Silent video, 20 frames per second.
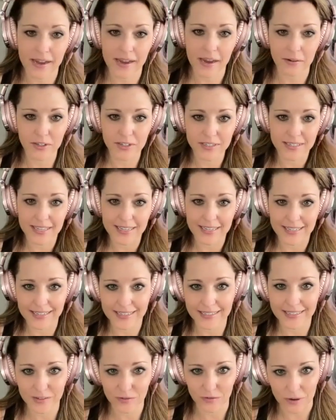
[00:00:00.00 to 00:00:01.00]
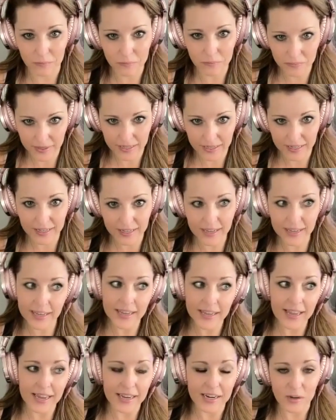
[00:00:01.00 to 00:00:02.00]
I was just like, he's grumpy
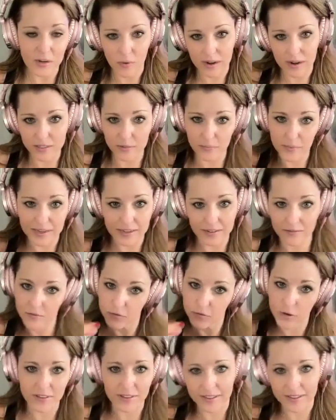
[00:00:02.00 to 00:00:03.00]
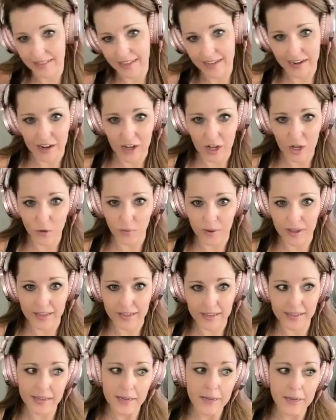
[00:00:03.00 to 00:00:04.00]
and he walks back and forth on that
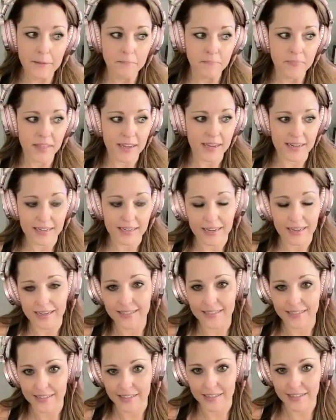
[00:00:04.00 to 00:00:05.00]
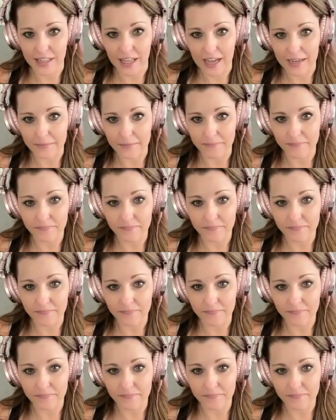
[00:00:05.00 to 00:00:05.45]
hallway and he mm-hmm. cusses mm a lot.